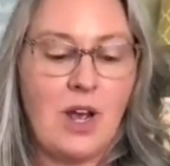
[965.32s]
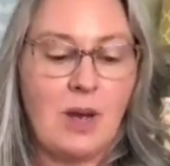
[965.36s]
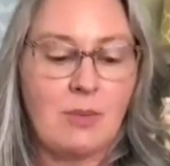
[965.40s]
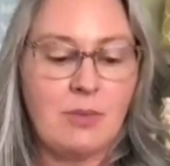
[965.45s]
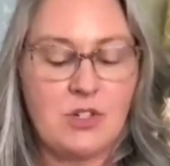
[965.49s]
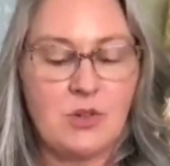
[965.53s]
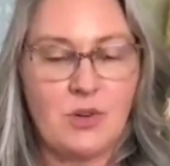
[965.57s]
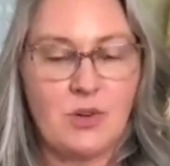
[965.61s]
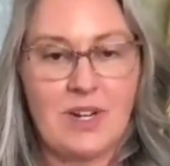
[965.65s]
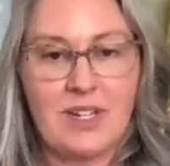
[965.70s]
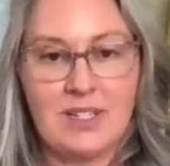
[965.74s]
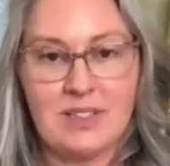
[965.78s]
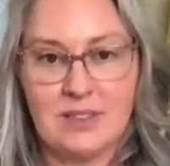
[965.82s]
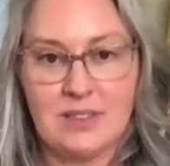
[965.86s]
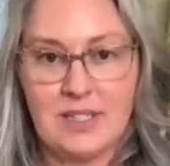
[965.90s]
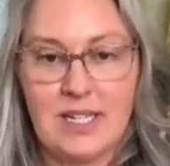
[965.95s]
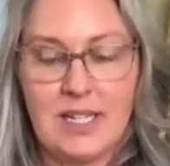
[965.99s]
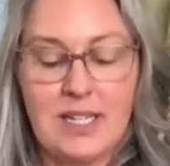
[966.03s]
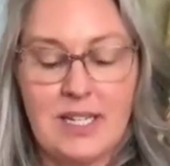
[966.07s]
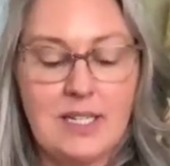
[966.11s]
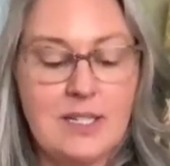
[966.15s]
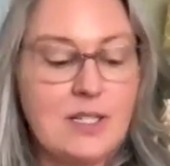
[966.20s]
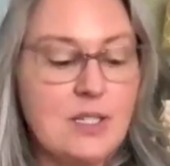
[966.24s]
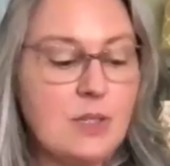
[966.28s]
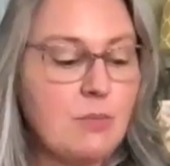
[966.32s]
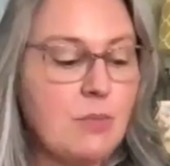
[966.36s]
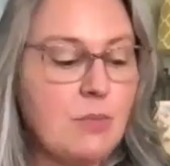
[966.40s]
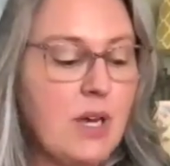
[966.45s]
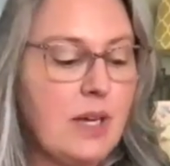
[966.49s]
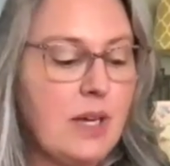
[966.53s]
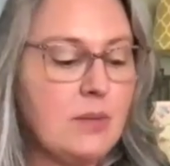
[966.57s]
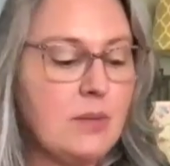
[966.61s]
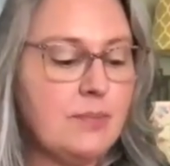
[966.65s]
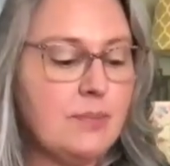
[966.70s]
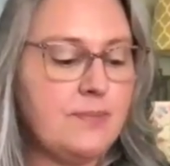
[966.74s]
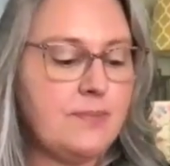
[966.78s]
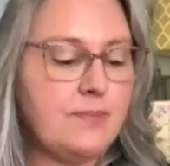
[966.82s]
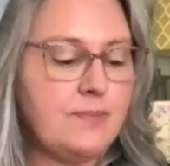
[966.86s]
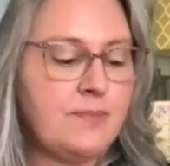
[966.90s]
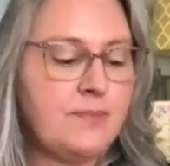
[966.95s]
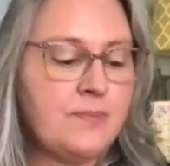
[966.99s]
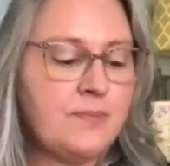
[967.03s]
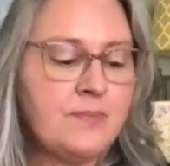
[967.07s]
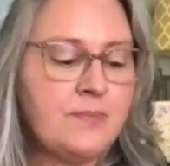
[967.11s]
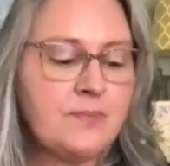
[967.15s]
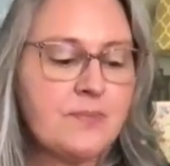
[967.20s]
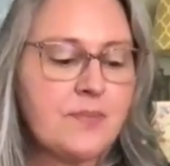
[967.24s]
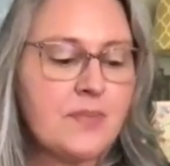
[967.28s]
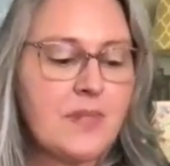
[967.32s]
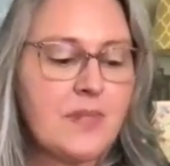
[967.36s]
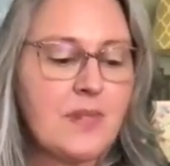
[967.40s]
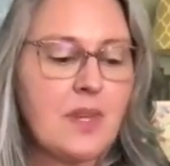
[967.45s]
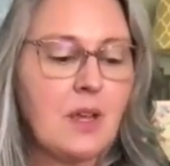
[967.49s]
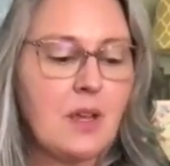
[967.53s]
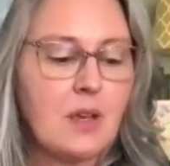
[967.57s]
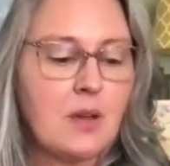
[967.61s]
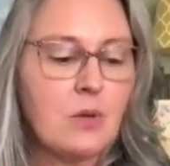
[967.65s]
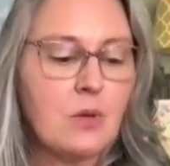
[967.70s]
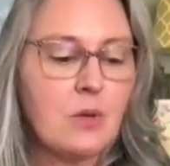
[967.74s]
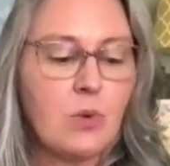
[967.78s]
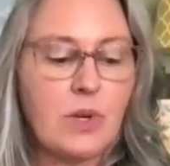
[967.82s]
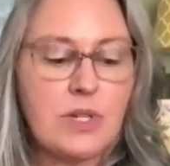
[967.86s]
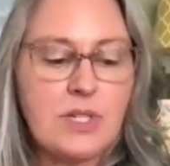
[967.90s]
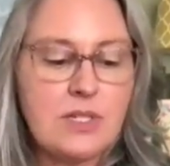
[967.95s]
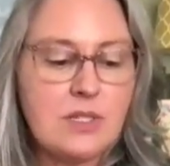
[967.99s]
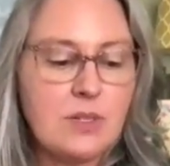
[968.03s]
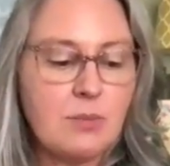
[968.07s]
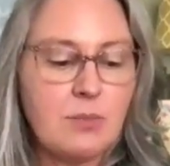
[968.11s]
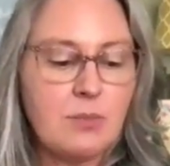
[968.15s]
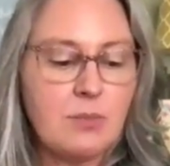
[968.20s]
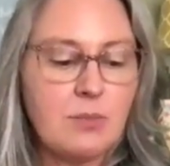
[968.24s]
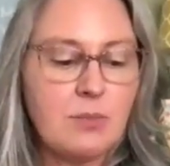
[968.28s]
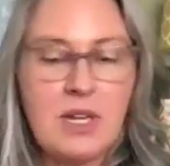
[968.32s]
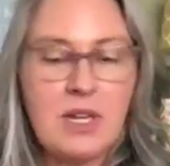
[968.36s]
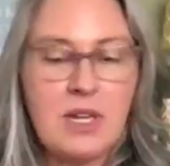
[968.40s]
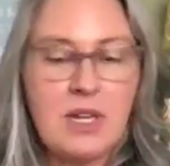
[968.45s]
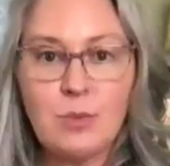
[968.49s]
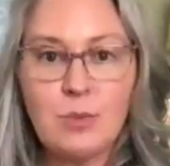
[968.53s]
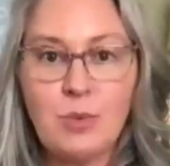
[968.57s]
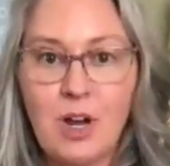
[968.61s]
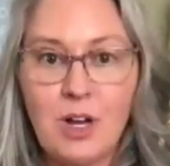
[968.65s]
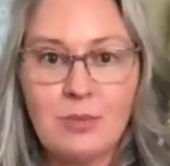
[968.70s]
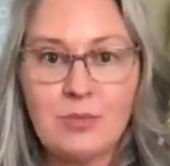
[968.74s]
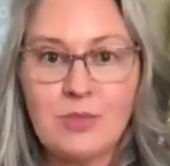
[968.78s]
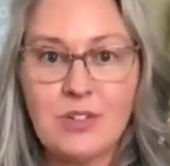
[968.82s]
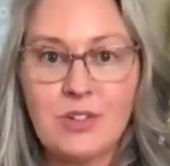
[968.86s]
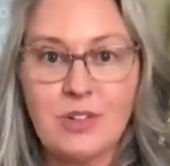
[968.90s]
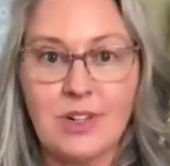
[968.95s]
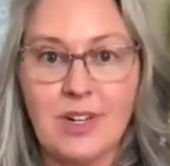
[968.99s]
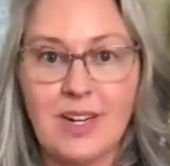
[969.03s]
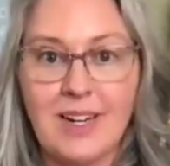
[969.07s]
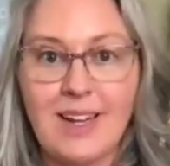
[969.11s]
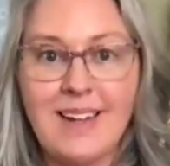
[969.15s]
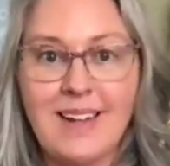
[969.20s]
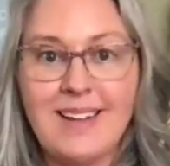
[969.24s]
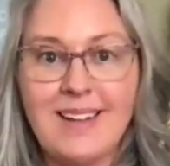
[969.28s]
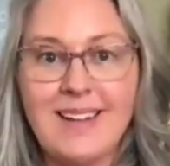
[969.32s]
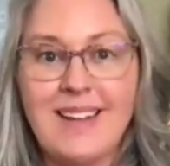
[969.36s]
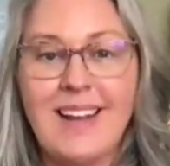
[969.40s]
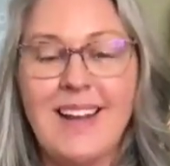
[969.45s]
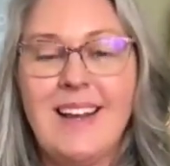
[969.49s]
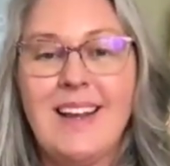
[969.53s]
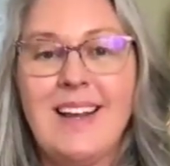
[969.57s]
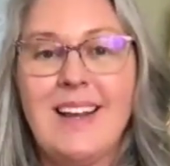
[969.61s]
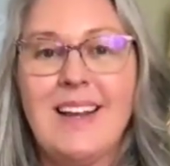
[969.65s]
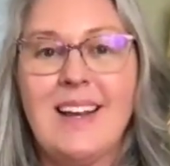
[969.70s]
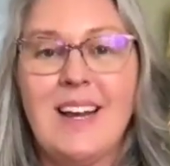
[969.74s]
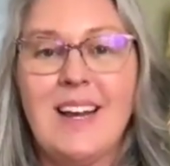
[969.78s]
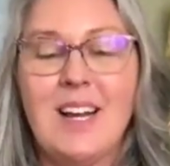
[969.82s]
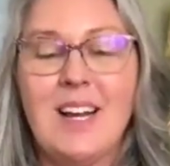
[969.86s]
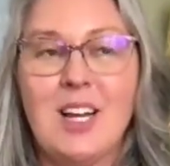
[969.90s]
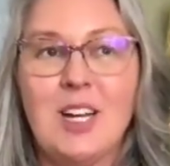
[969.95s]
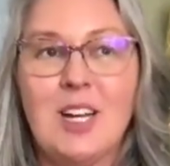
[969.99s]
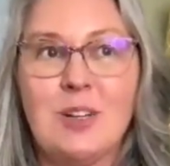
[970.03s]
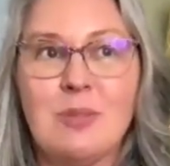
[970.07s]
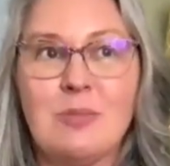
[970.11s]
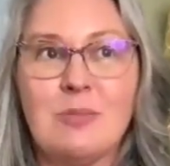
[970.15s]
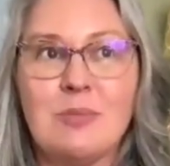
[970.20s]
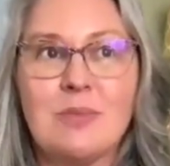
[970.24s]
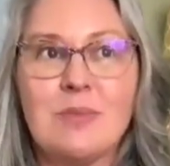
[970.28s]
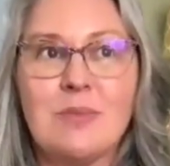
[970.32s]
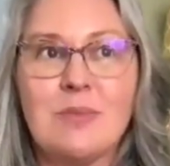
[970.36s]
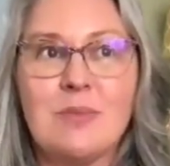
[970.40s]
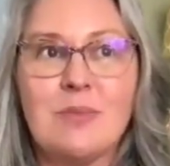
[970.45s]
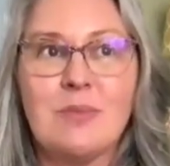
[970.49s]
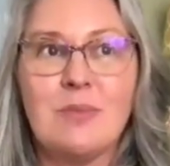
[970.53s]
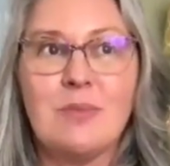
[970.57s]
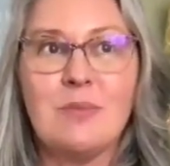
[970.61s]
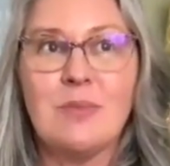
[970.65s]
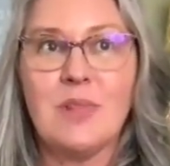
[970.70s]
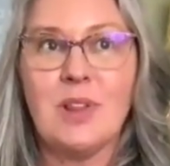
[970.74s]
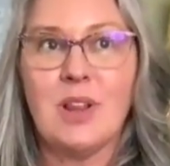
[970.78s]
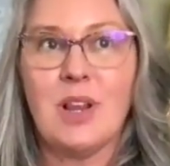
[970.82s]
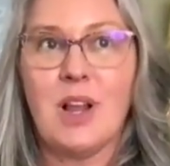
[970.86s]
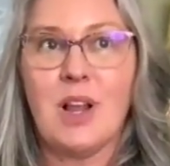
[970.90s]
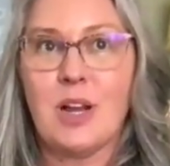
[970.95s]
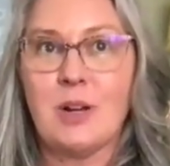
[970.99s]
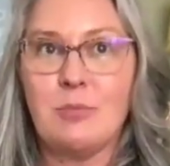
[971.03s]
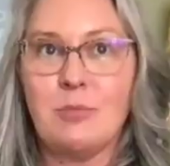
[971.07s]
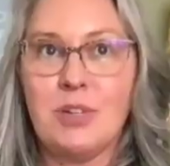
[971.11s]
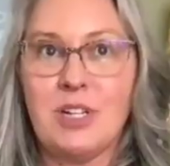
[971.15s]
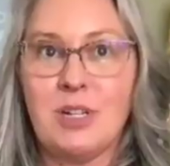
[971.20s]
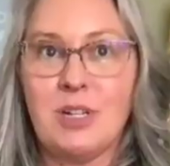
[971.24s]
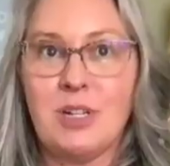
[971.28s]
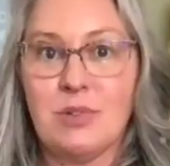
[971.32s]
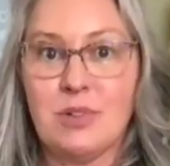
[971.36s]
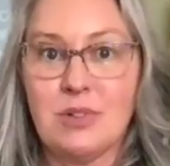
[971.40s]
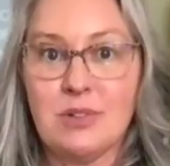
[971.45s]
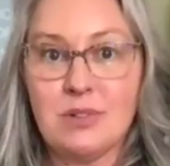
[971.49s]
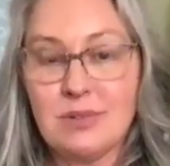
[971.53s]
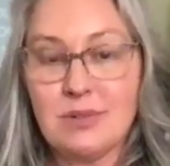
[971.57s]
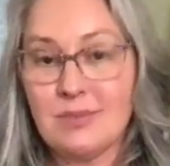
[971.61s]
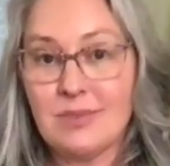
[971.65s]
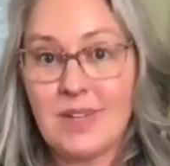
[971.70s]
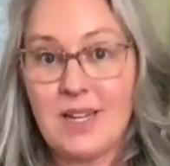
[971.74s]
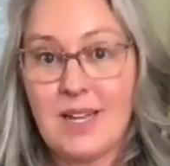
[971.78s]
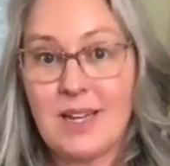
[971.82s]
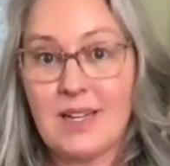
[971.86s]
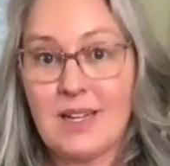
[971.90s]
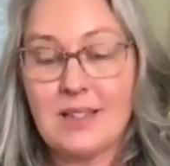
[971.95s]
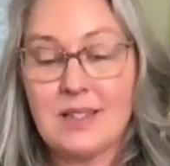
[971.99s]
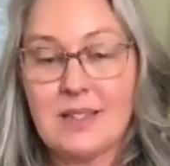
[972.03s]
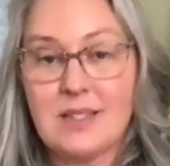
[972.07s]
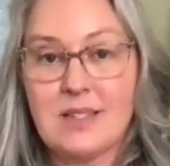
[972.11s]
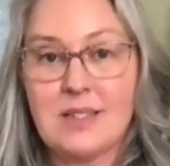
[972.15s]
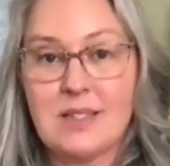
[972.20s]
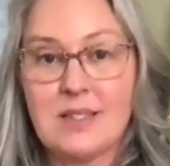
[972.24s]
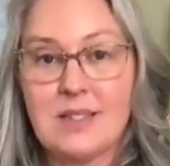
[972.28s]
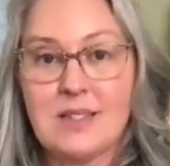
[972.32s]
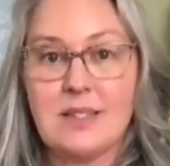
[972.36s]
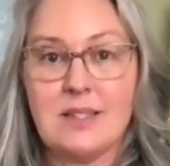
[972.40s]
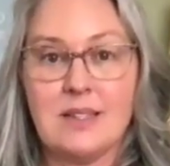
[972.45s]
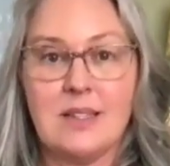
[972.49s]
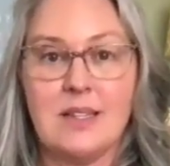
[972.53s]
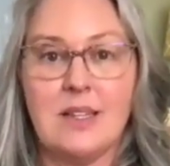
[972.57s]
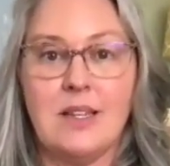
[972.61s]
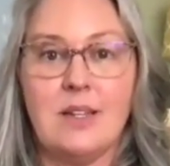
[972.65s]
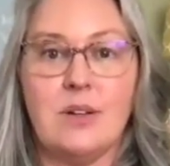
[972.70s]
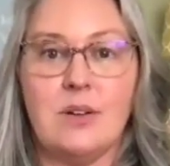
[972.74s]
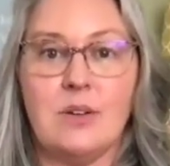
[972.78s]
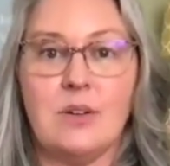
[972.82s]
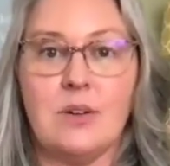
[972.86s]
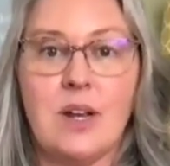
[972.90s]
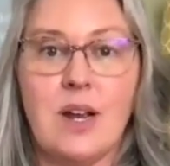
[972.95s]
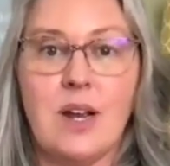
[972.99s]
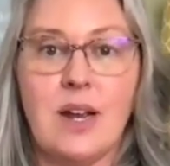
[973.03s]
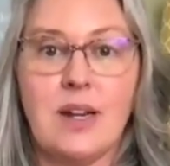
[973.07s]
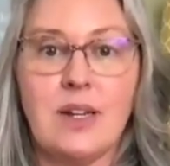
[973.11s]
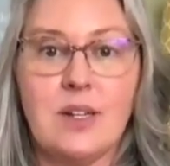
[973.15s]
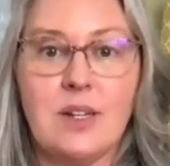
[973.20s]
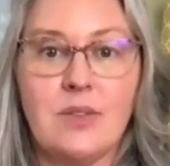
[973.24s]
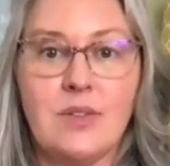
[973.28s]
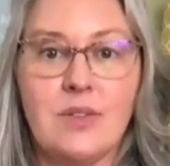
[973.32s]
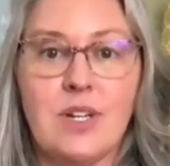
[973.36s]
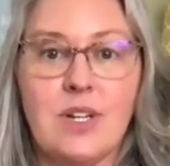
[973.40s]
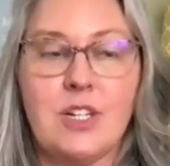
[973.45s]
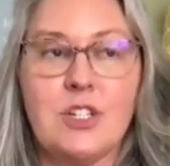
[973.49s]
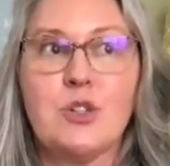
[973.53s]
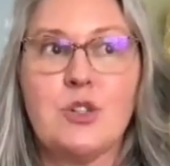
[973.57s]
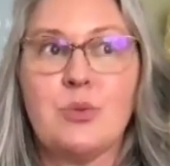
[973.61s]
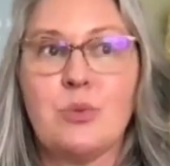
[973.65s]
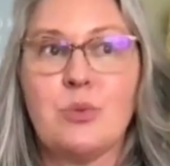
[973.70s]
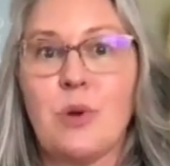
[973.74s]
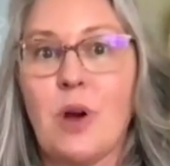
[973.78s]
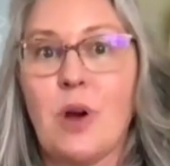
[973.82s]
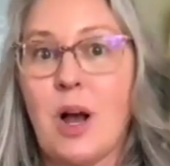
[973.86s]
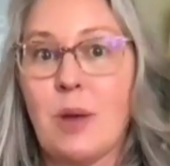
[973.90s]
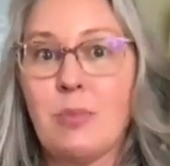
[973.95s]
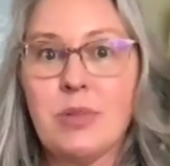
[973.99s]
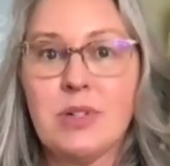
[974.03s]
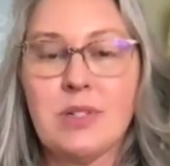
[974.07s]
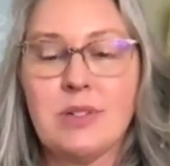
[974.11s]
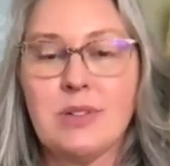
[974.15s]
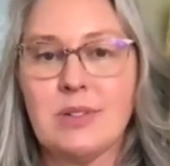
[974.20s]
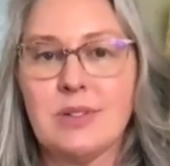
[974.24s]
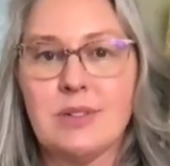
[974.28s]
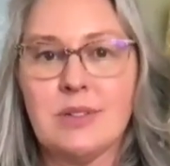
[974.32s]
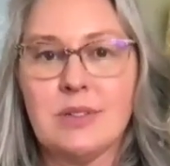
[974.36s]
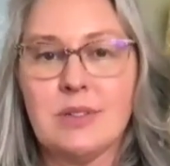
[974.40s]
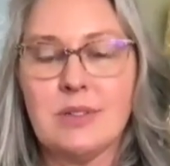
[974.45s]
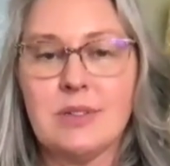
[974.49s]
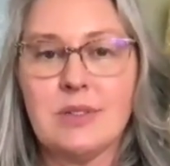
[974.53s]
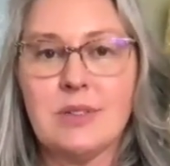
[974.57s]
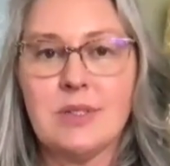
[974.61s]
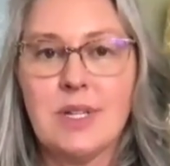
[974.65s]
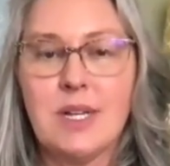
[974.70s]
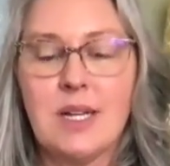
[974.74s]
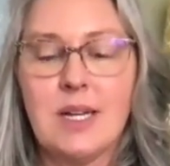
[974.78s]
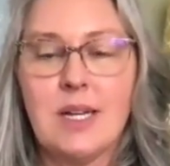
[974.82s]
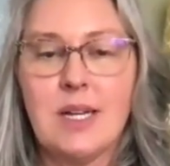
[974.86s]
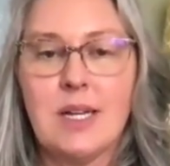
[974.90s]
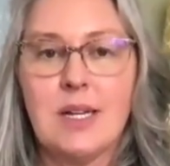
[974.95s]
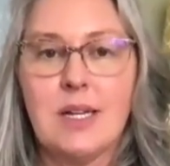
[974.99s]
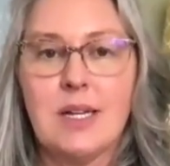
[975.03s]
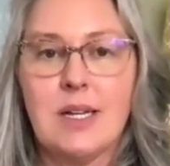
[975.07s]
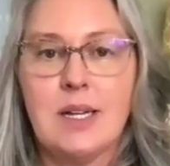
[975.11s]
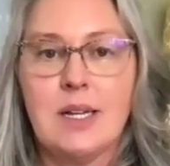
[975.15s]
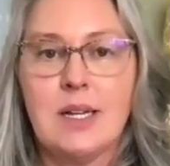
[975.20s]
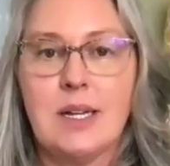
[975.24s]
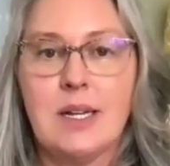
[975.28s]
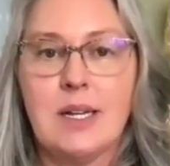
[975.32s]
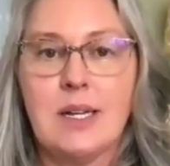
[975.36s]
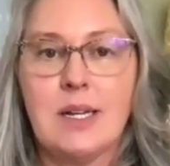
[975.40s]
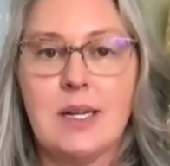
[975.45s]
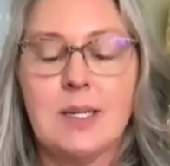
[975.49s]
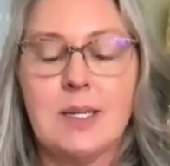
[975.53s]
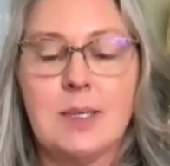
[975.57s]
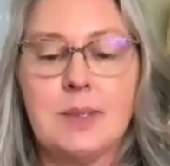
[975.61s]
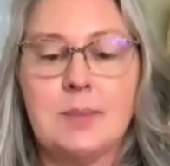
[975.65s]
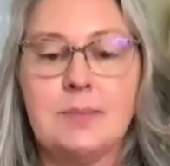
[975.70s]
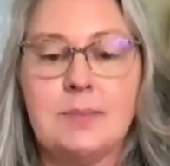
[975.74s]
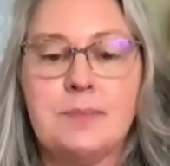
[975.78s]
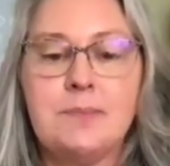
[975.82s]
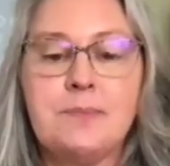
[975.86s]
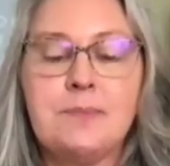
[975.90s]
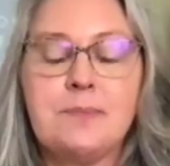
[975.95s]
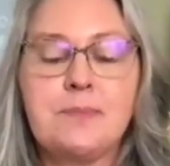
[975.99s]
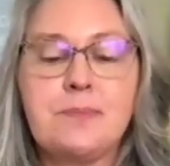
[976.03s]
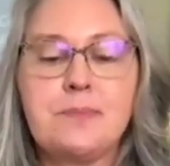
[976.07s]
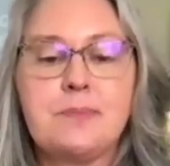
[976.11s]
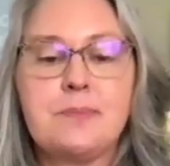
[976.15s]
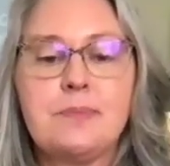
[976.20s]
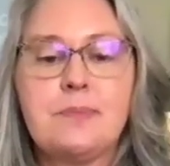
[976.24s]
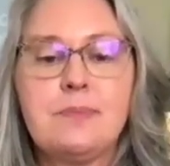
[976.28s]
rabbit trail leads. But what's the meaning of a palm tree? A lot of people, that's, kind of a tropical um,